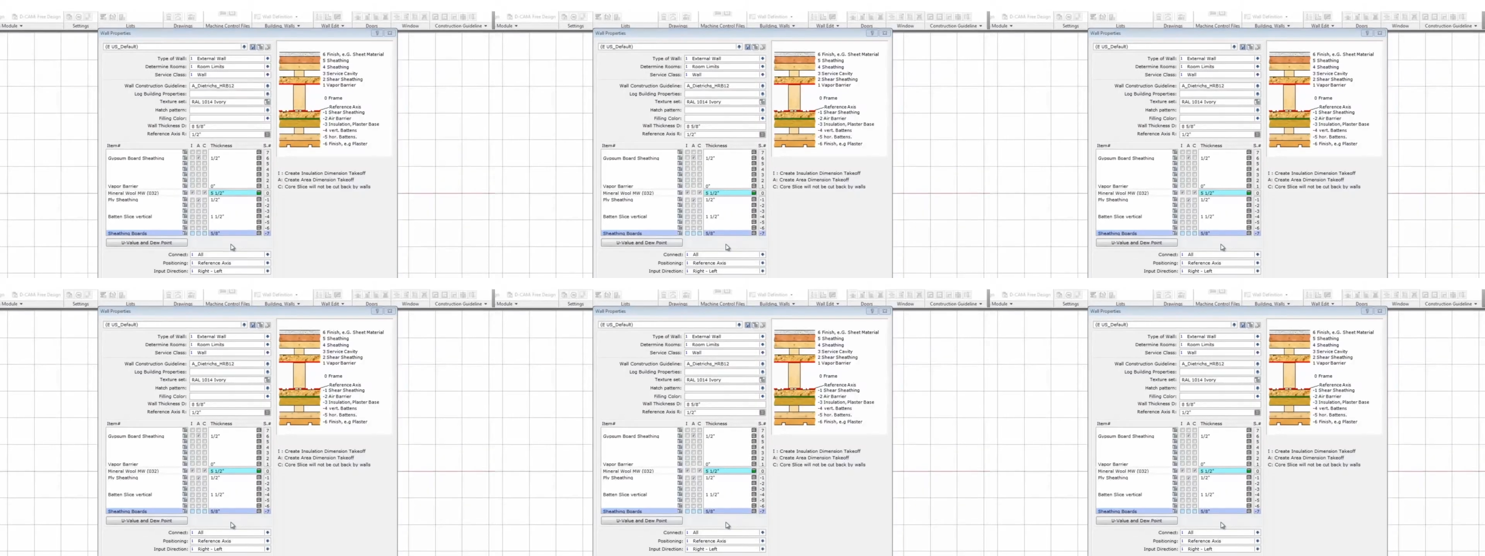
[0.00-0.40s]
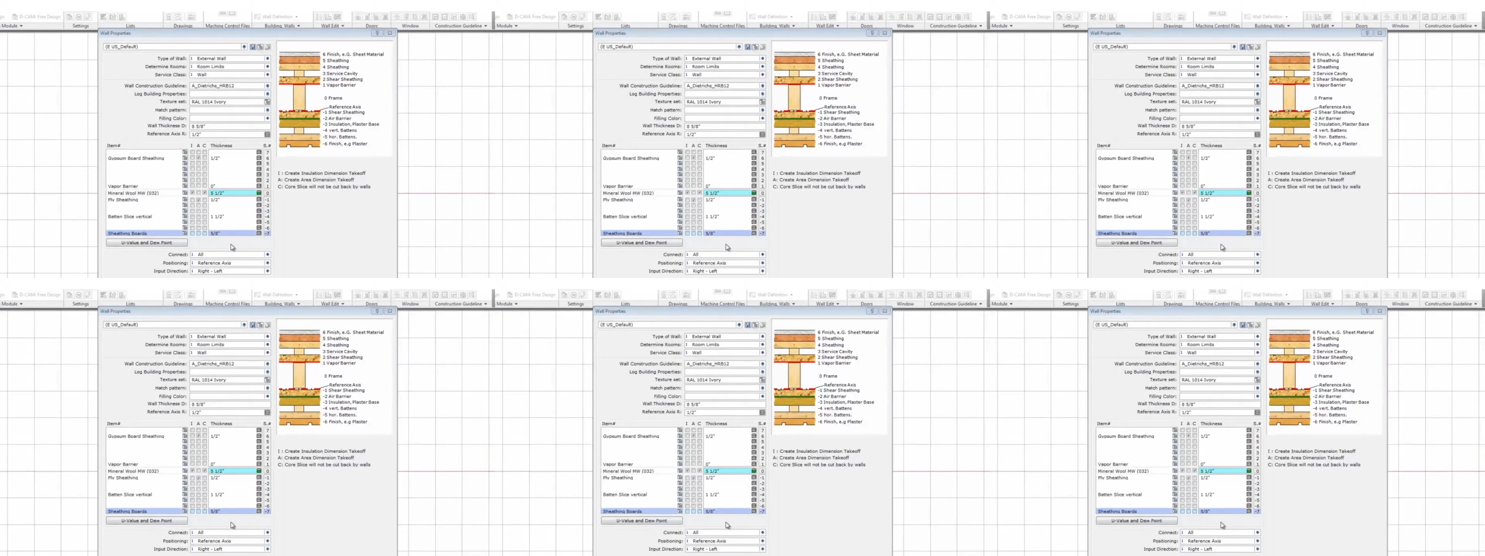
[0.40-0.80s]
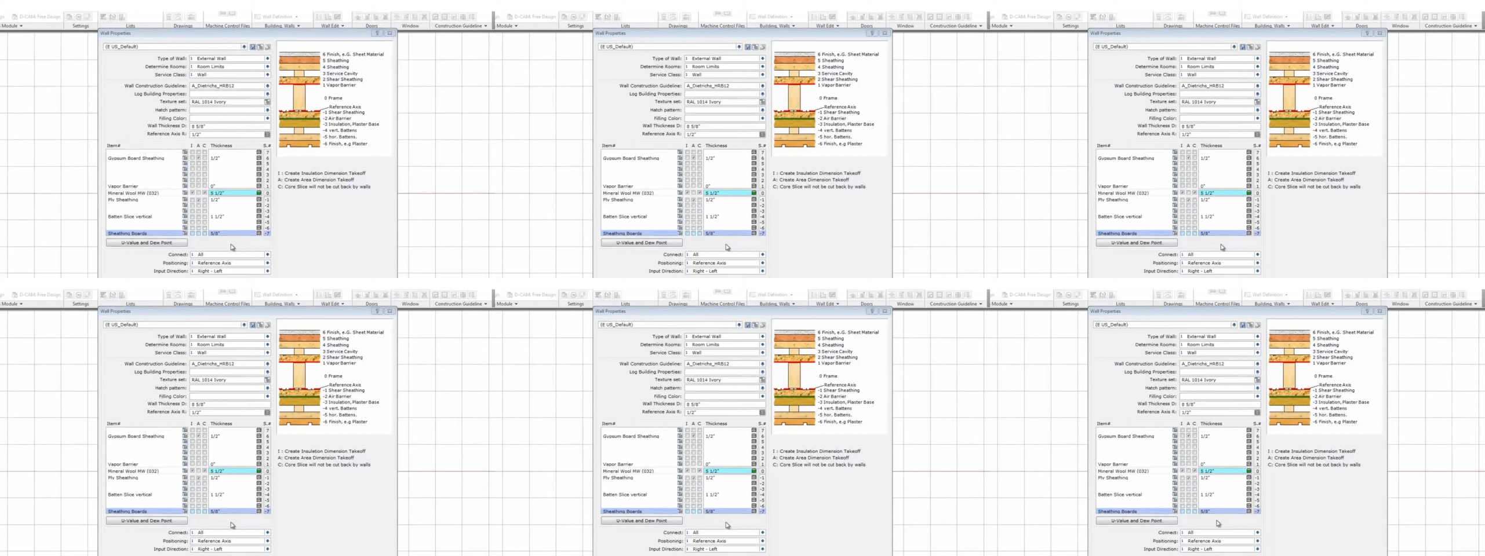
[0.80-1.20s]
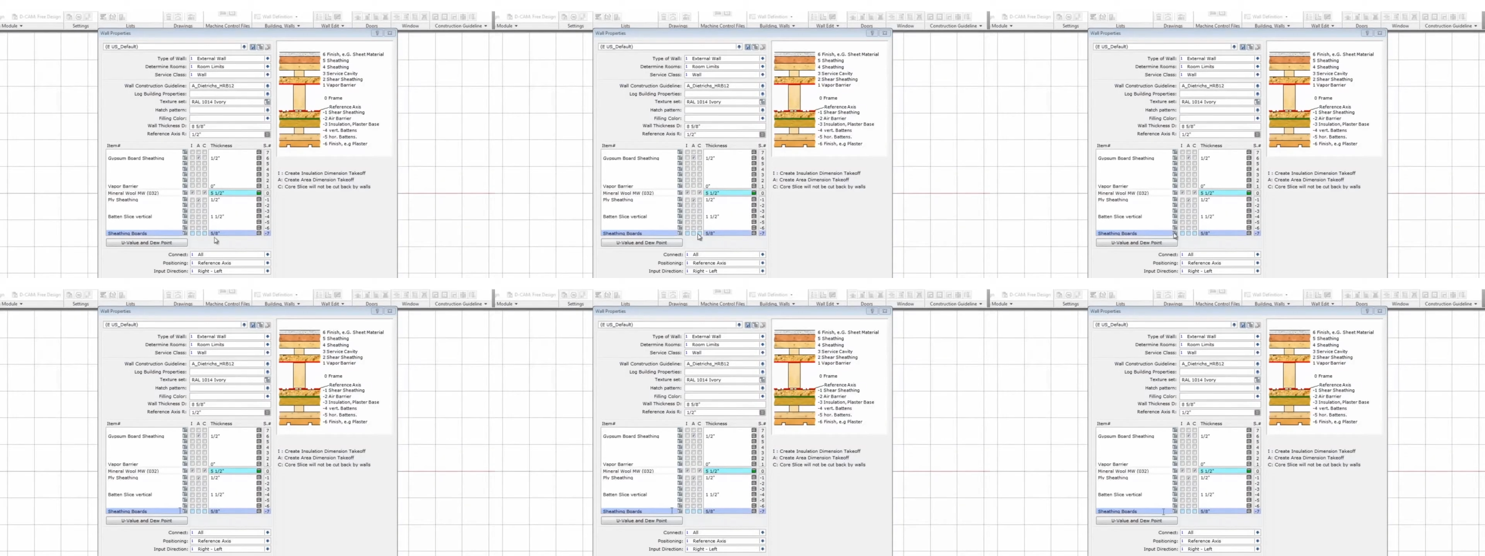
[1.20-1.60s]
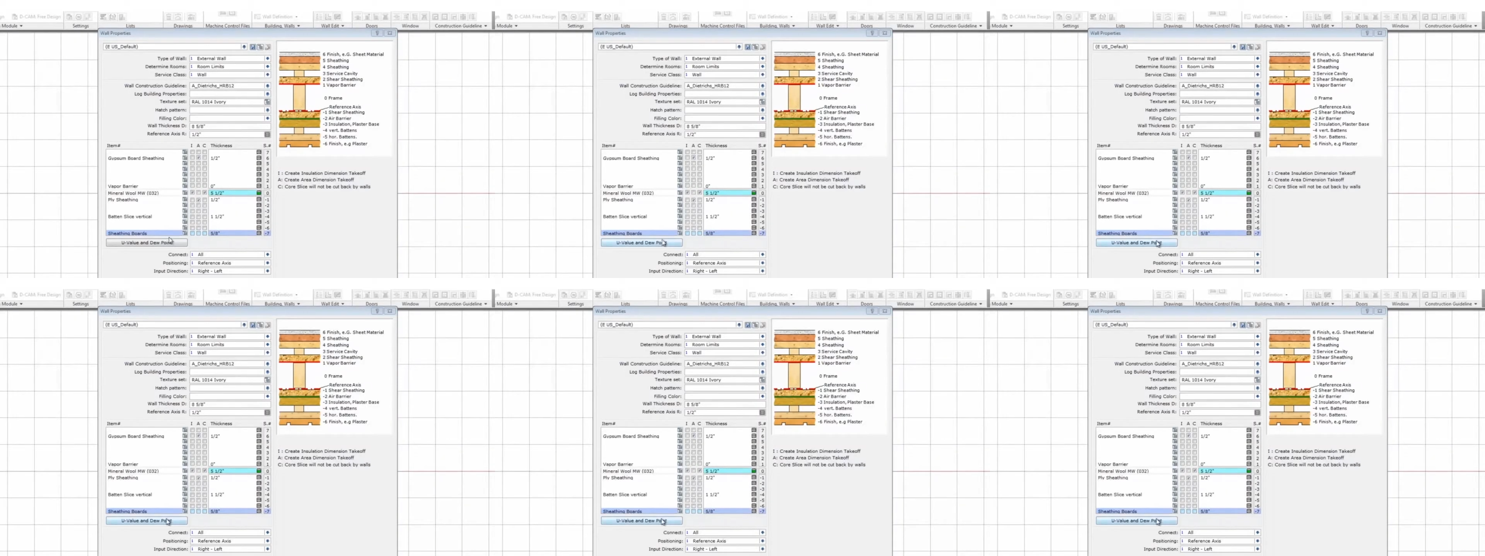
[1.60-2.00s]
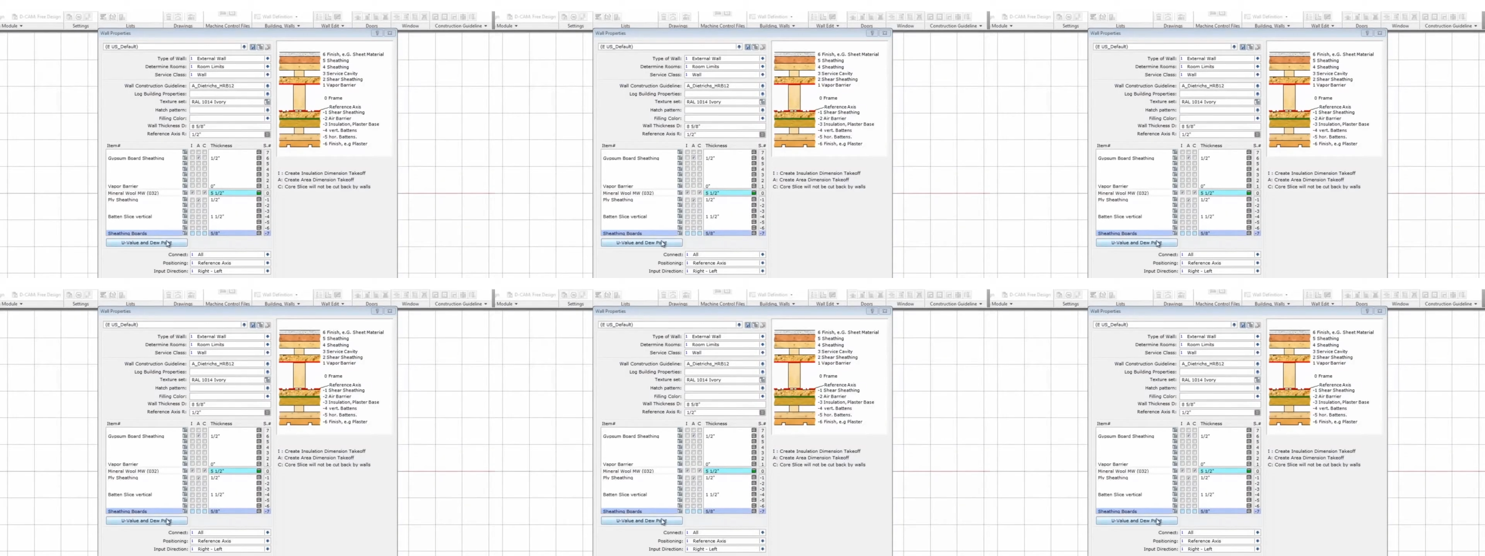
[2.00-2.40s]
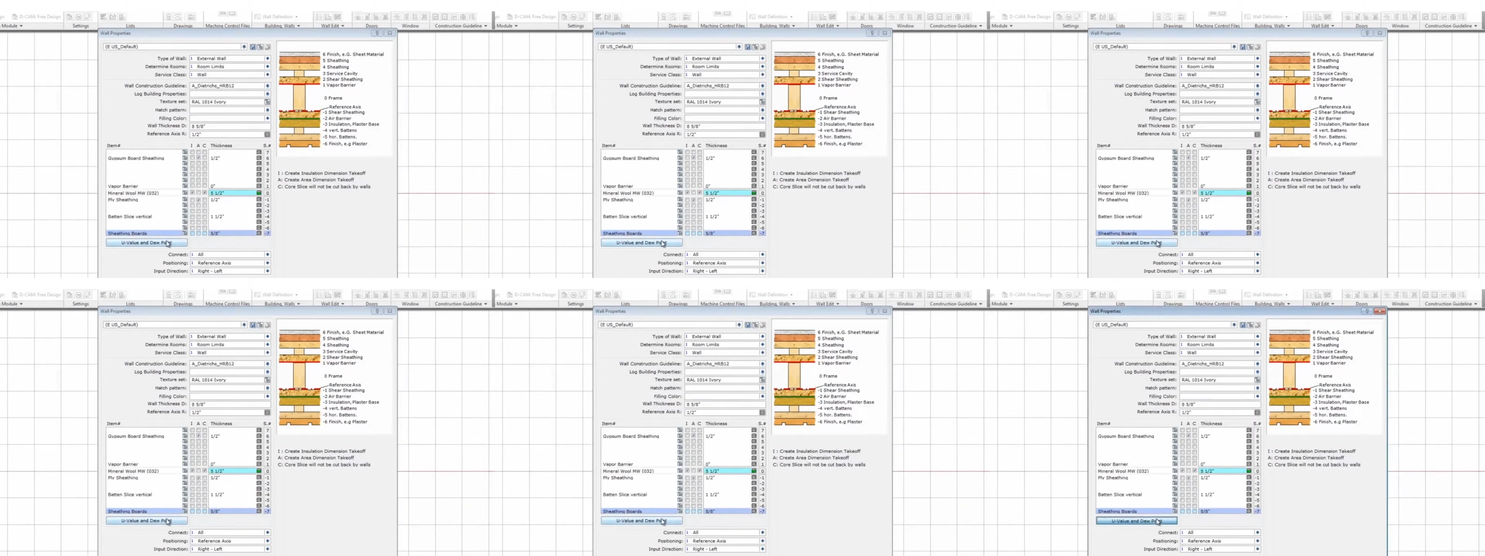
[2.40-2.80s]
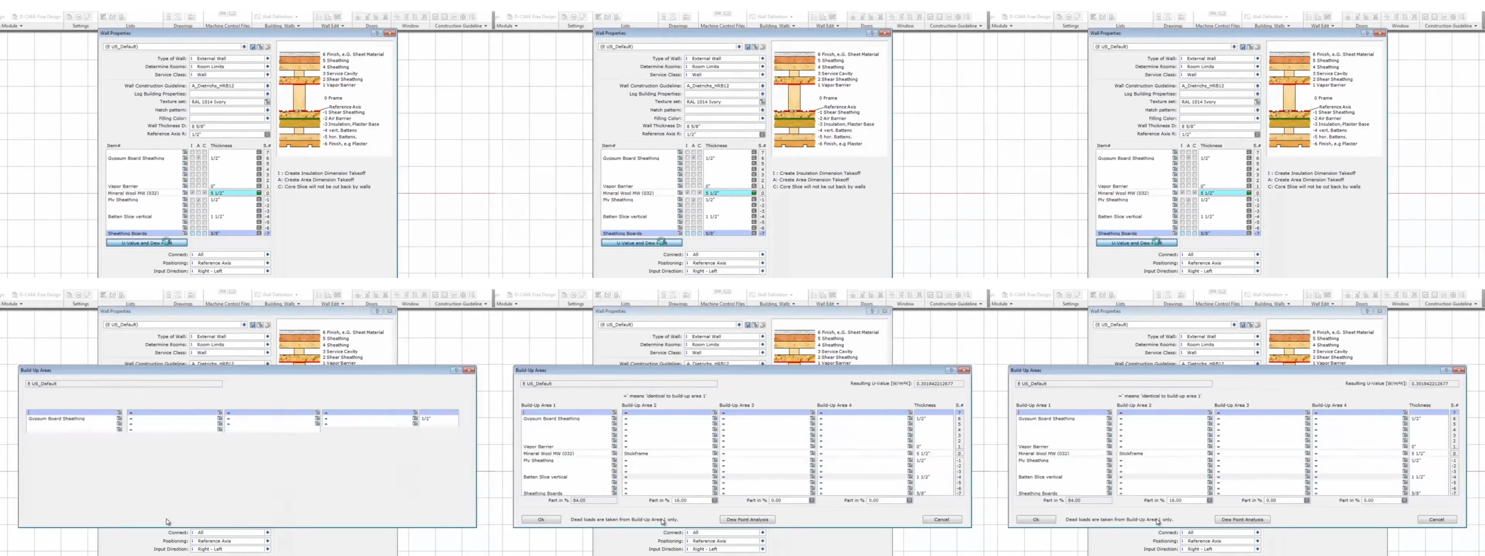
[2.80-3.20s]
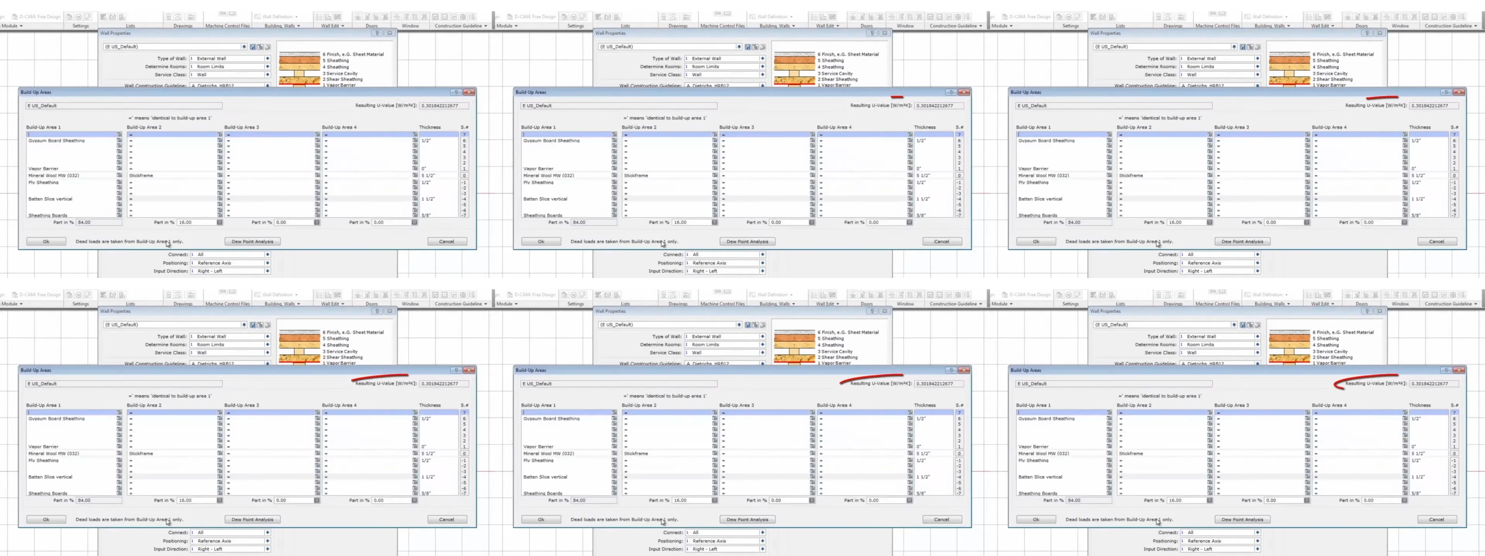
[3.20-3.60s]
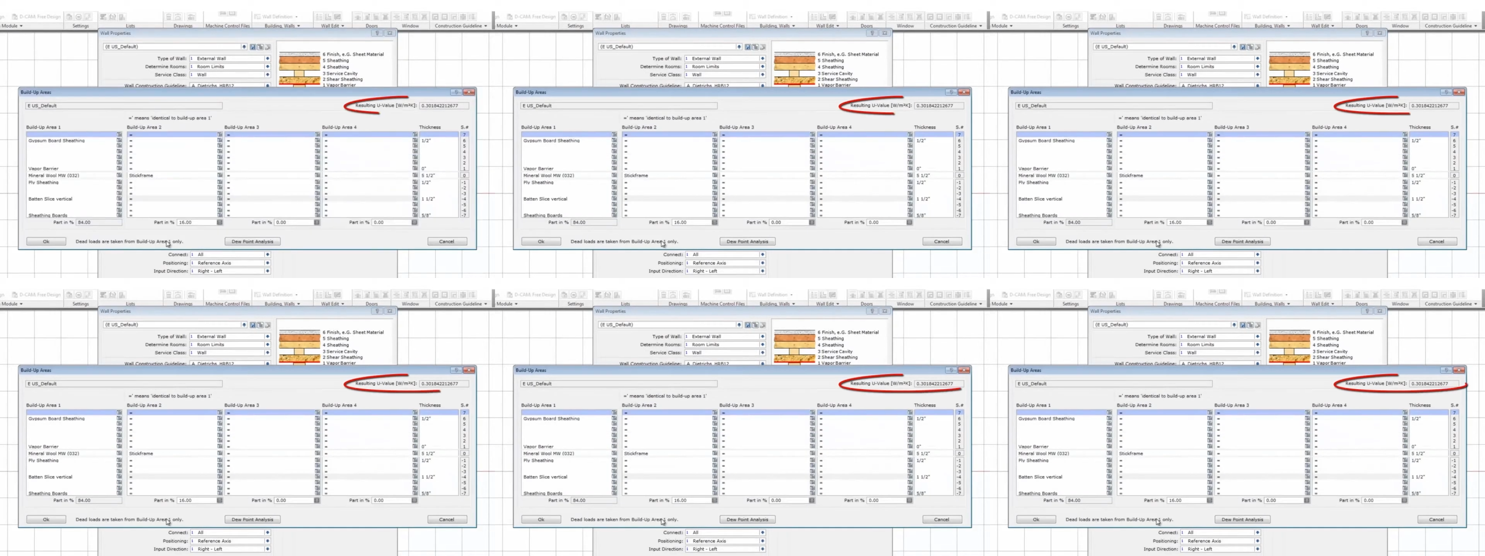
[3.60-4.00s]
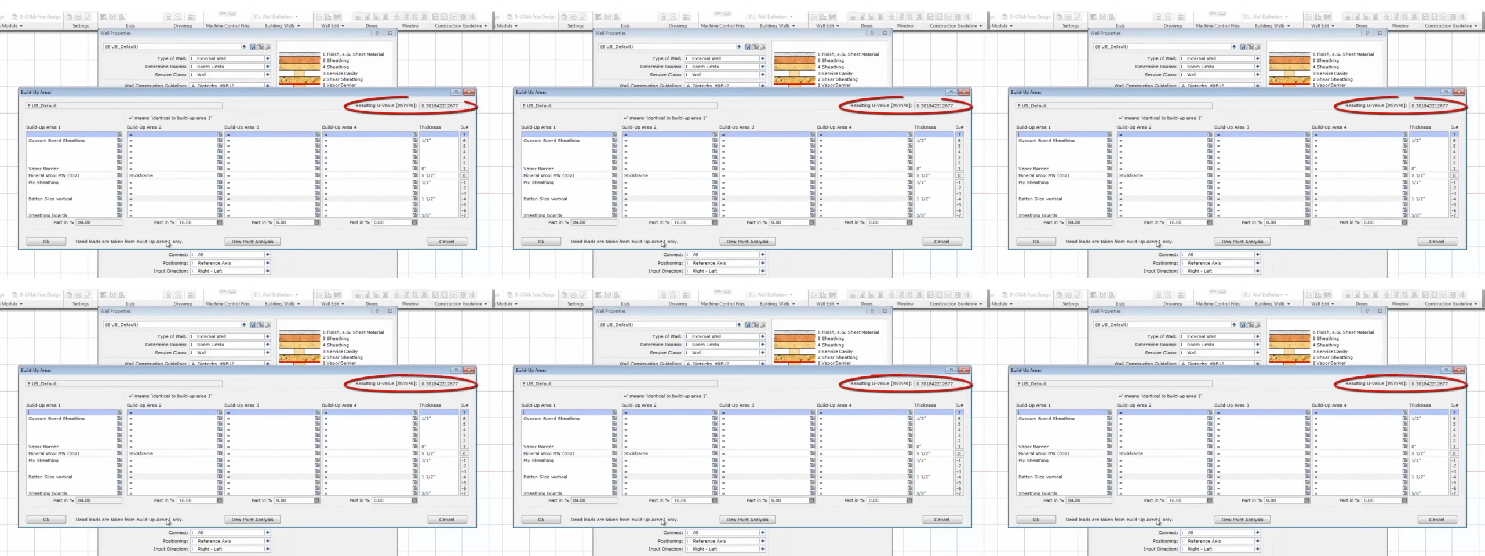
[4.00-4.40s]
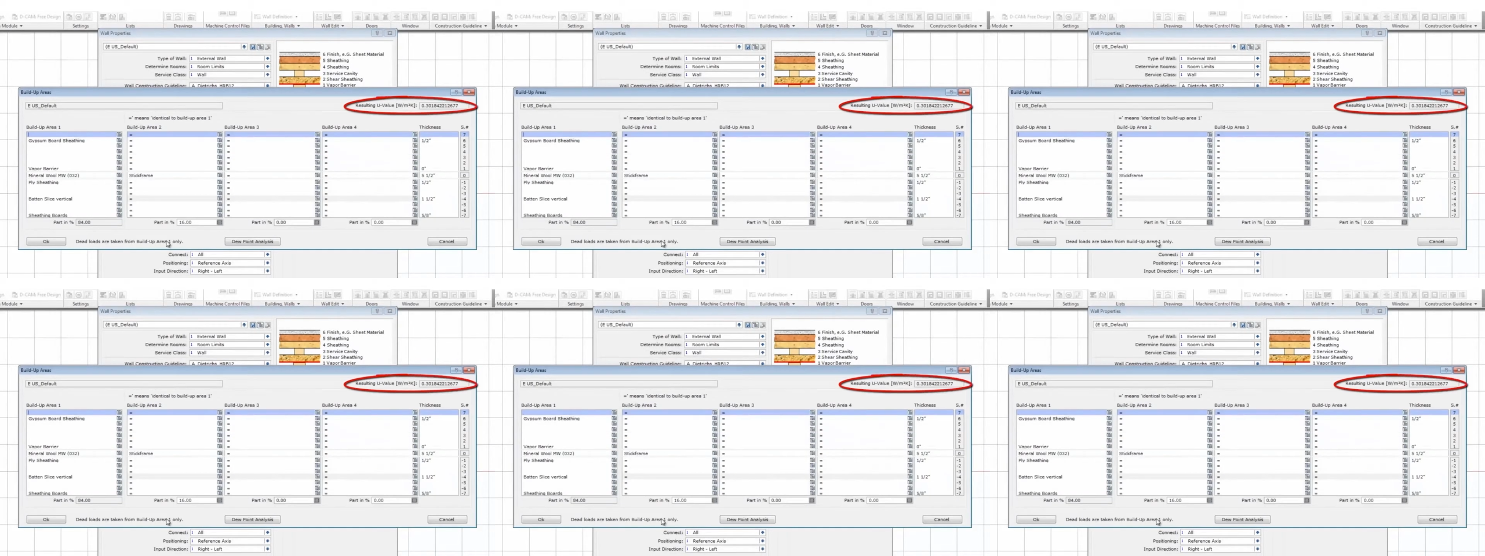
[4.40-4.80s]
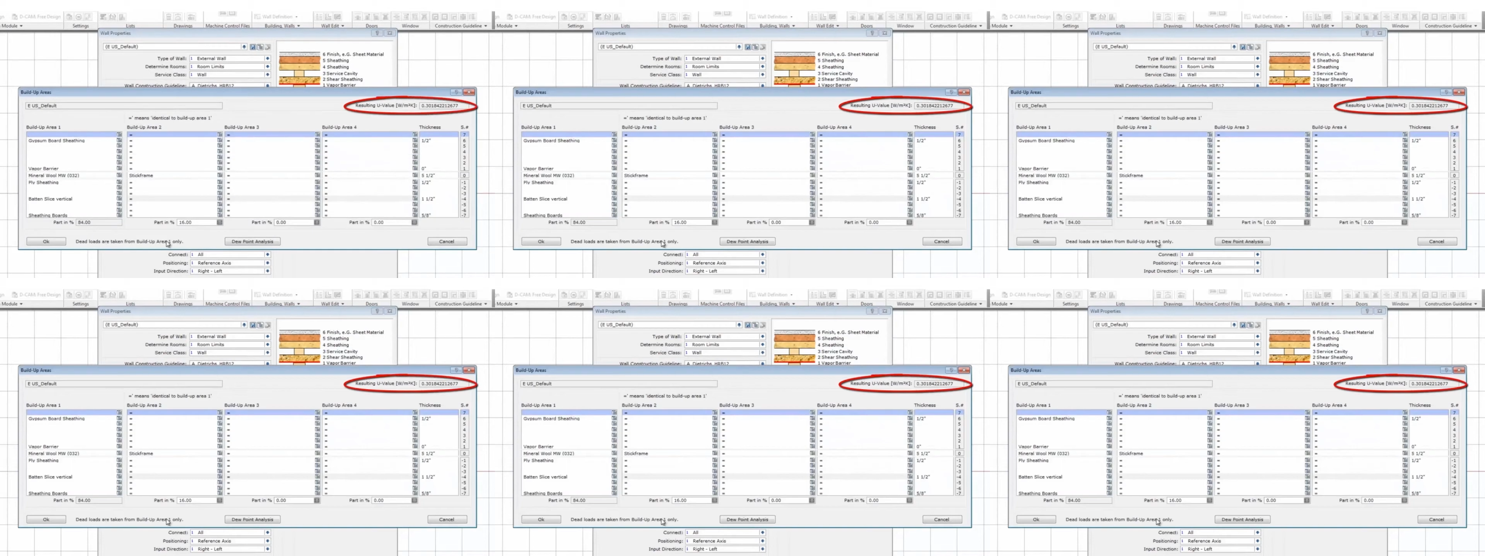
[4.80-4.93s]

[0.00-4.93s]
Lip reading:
(no speaker visible)